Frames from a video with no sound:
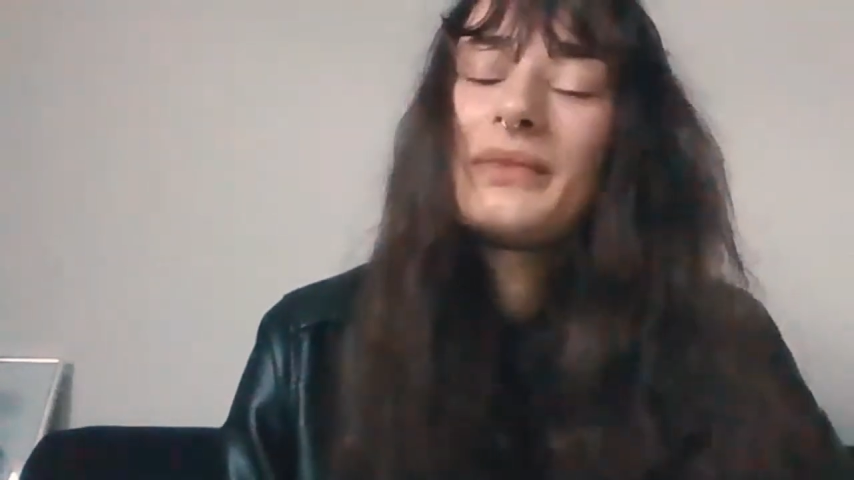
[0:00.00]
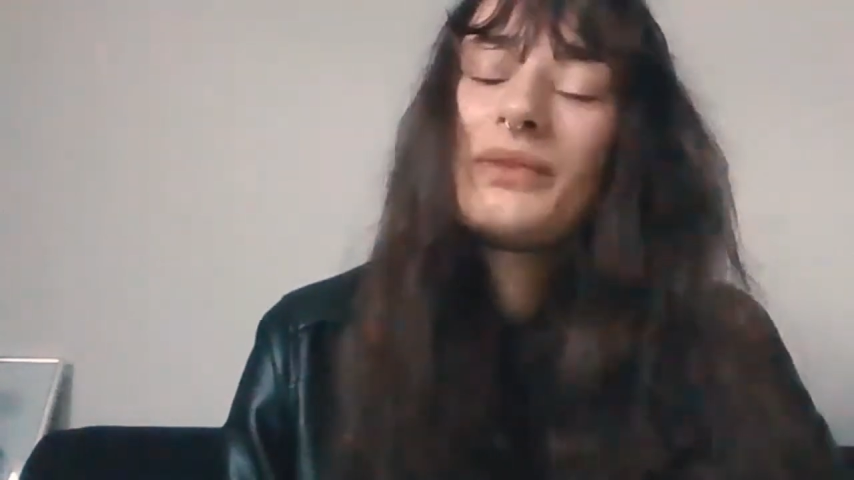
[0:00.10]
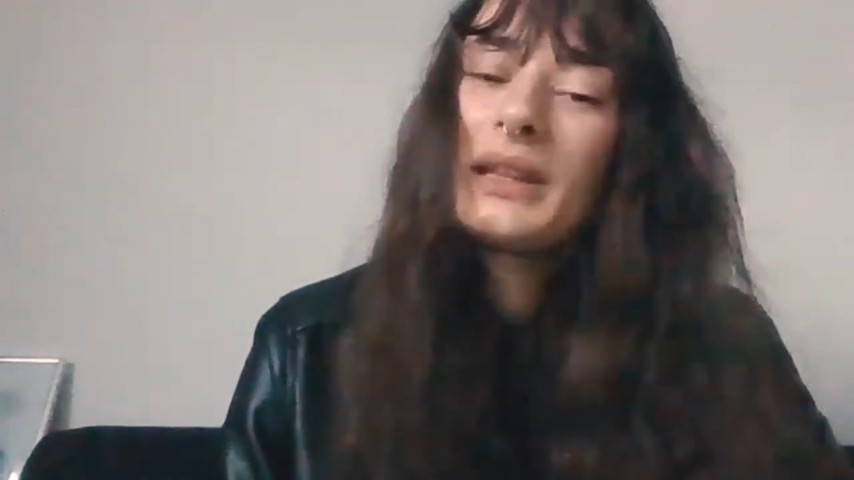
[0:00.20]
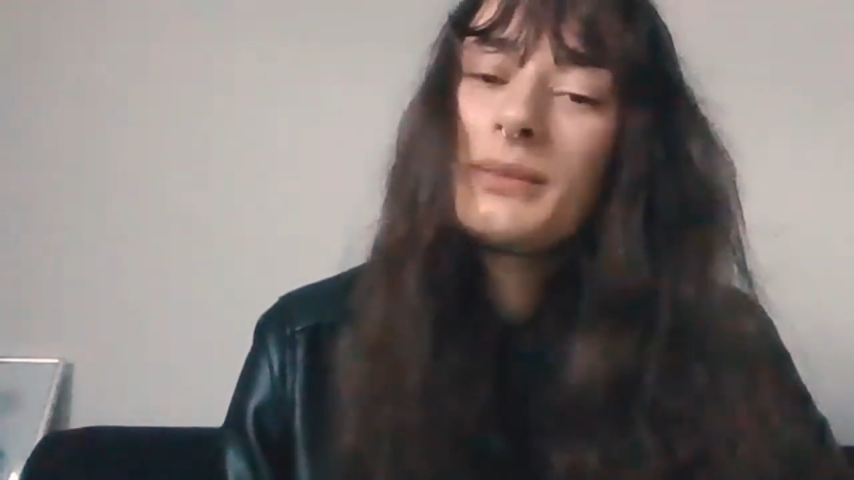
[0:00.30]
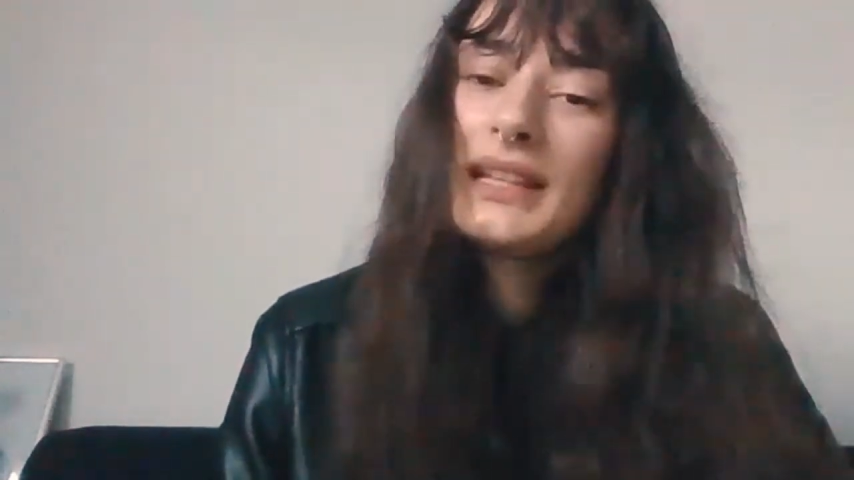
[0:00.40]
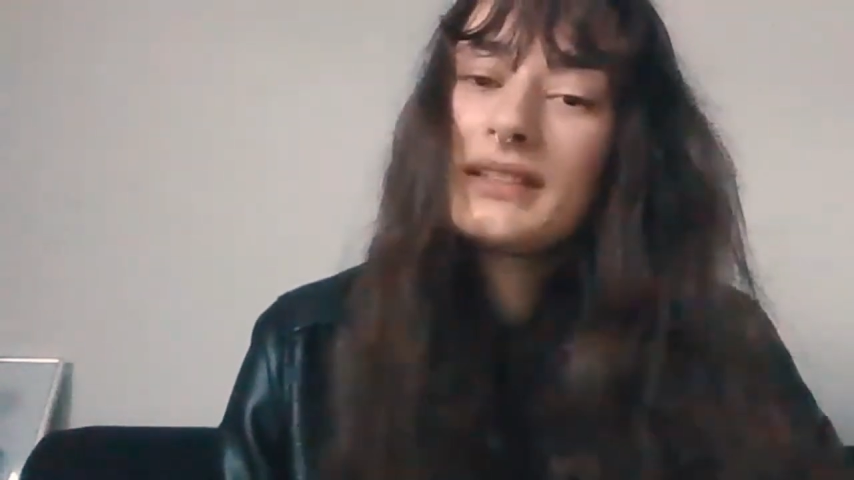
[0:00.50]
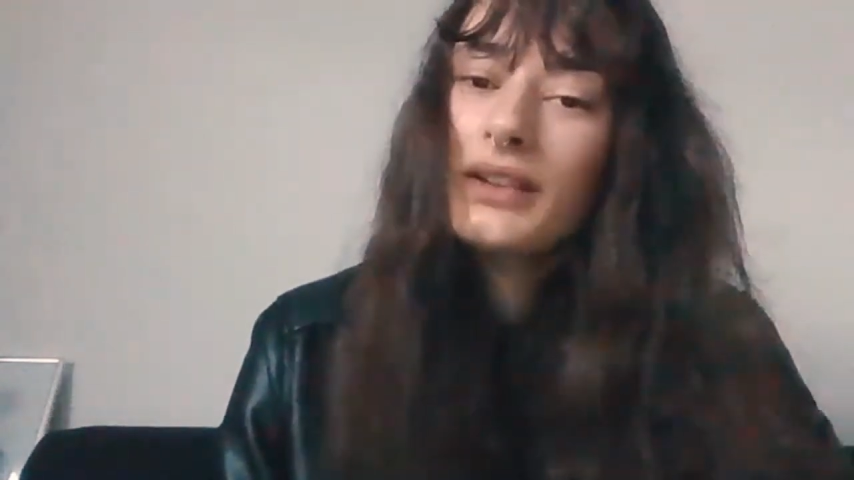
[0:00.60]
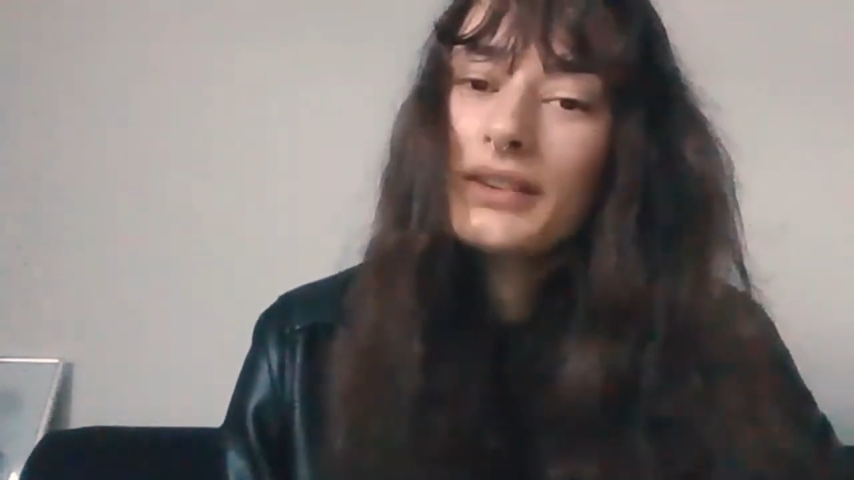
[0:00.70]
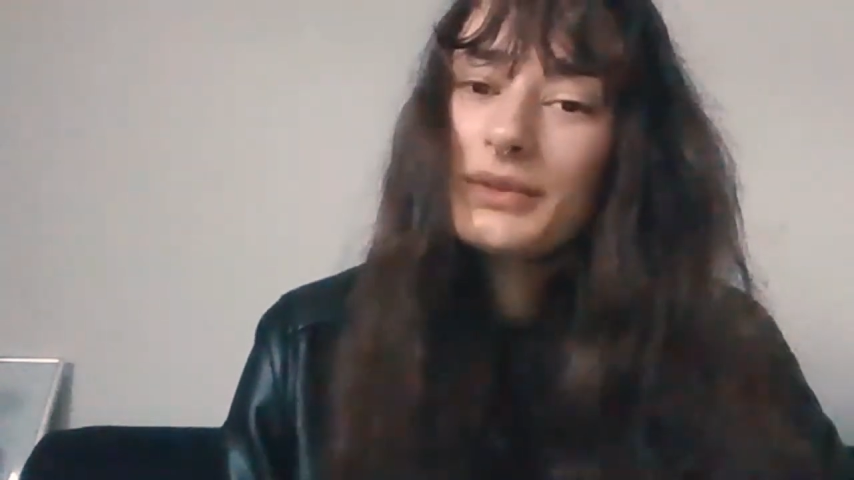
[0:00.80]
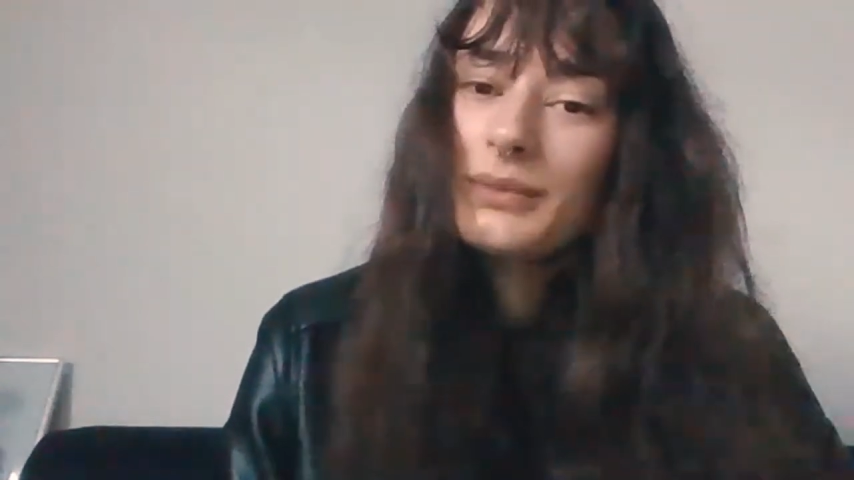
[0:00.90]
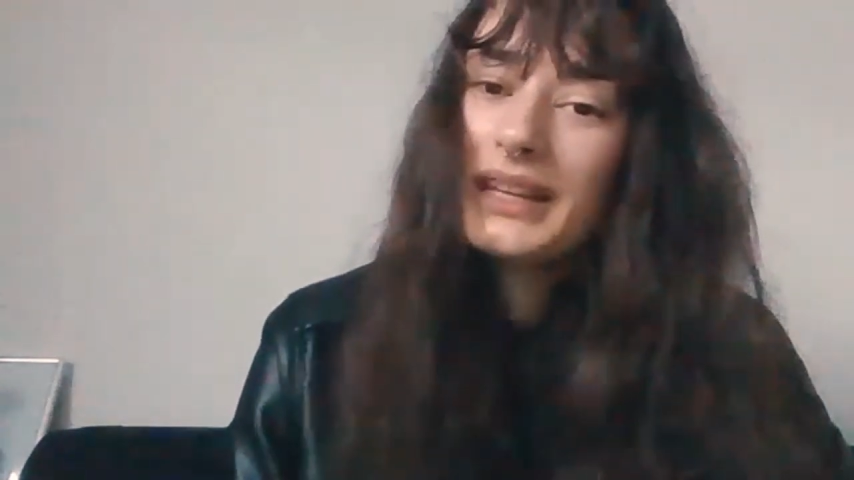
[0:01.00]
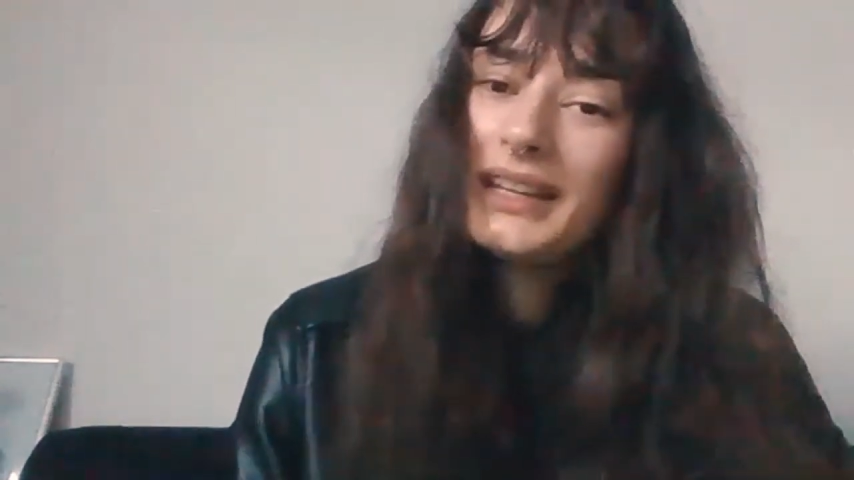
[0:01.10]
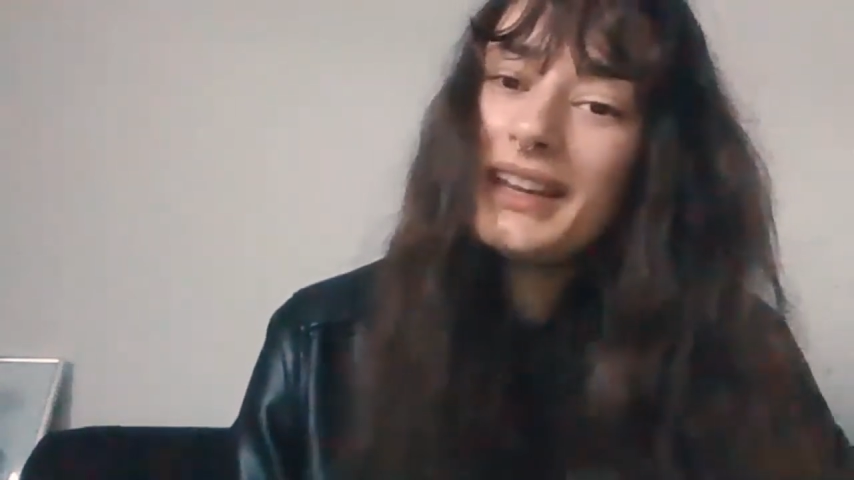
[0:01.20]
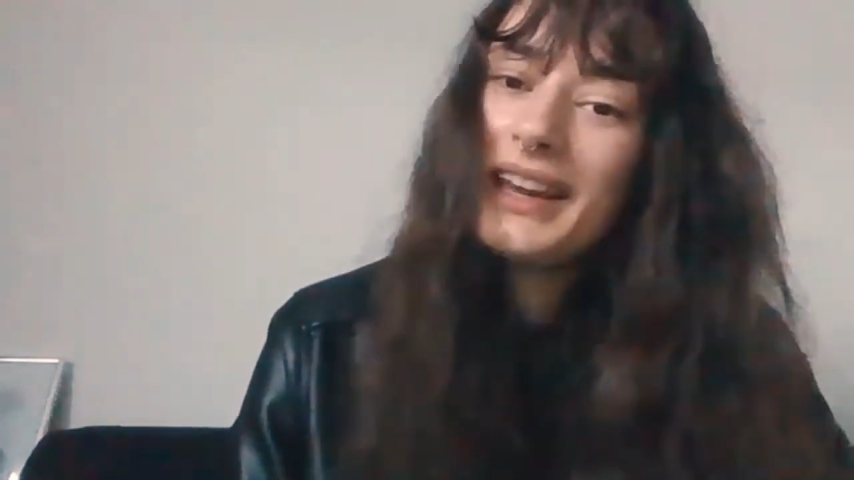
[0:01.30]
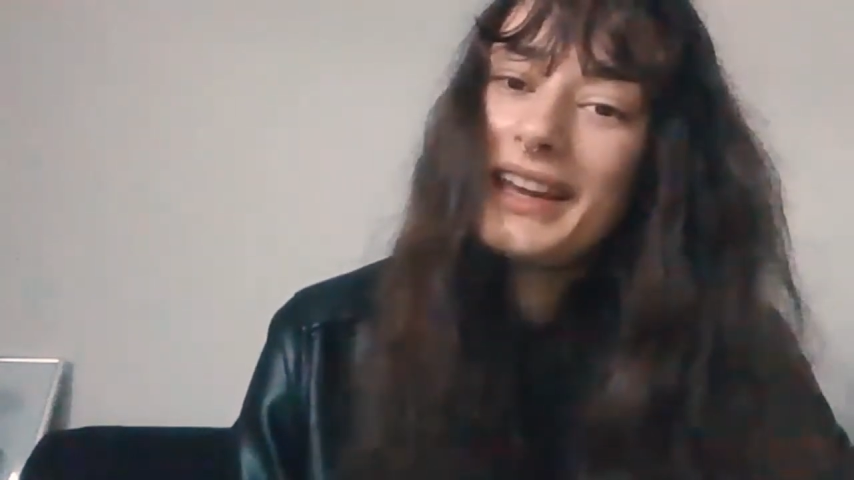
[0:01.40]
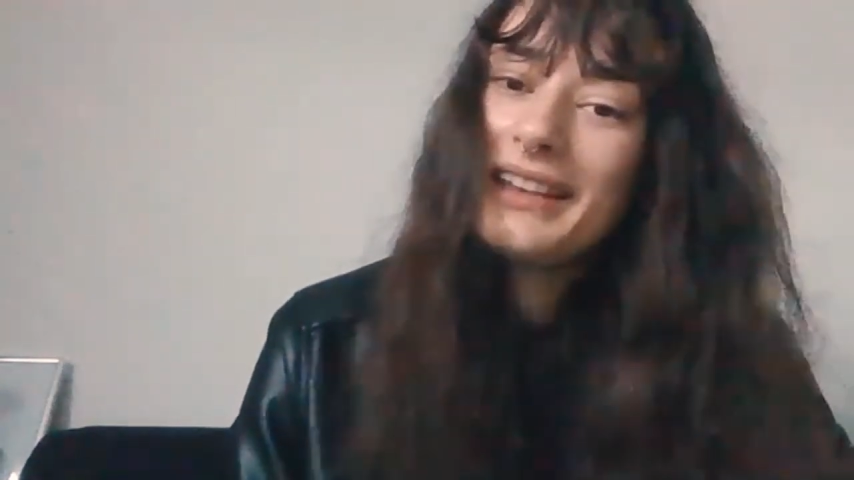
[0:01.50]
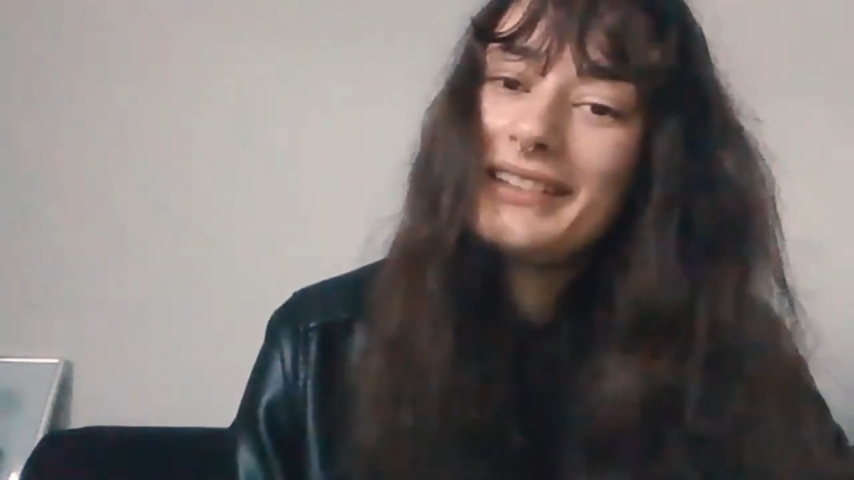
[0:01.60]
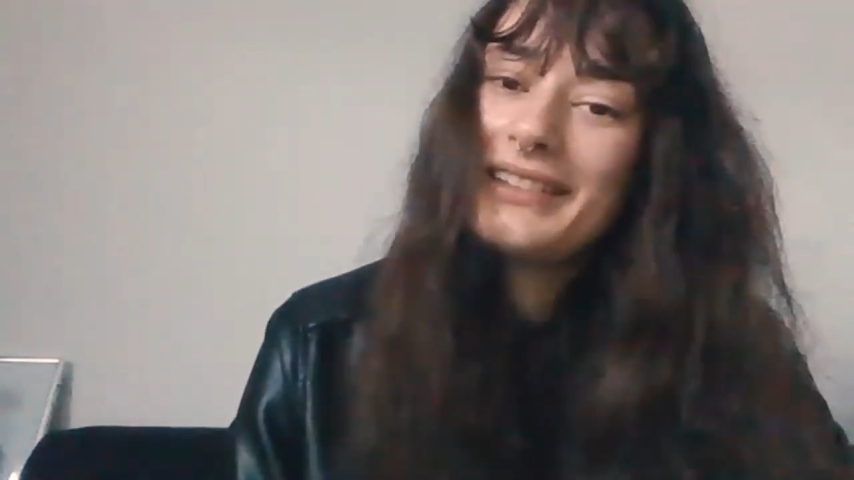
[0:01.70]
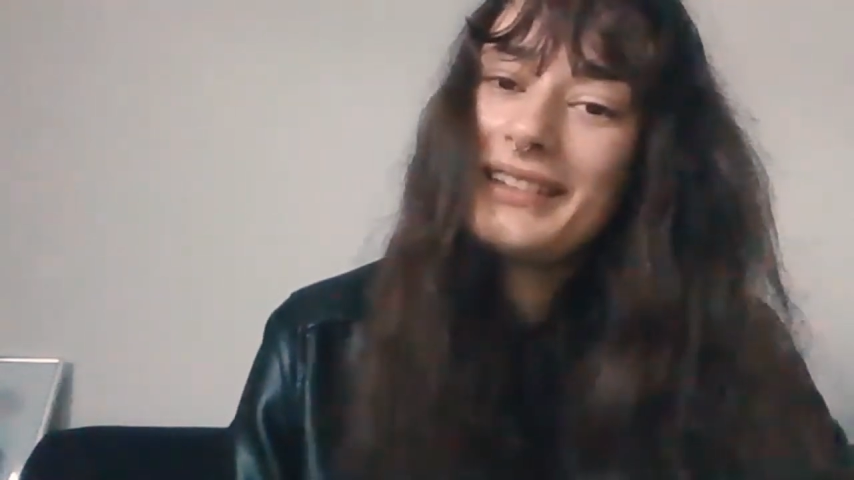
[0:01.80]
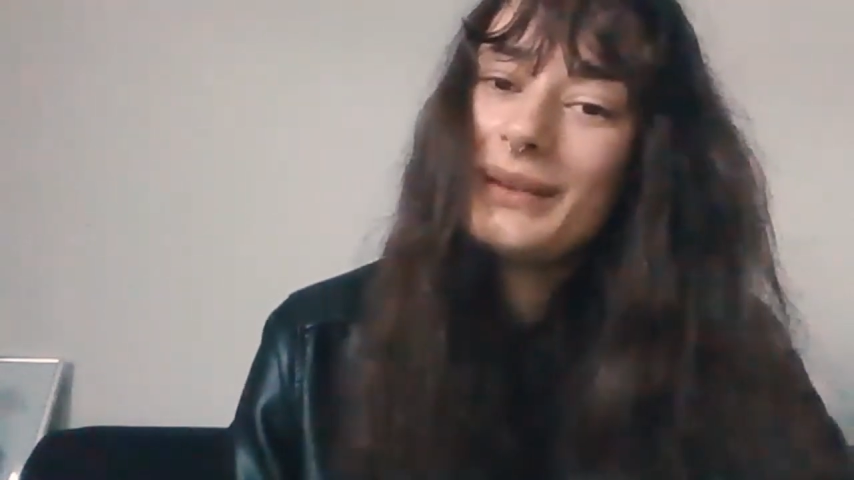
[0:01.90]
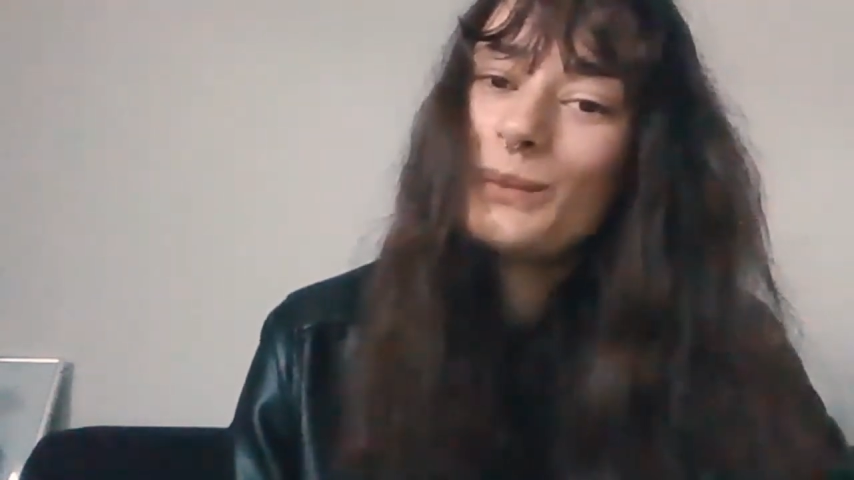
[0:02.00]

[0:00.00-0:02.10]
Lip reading: It really means a lot to me and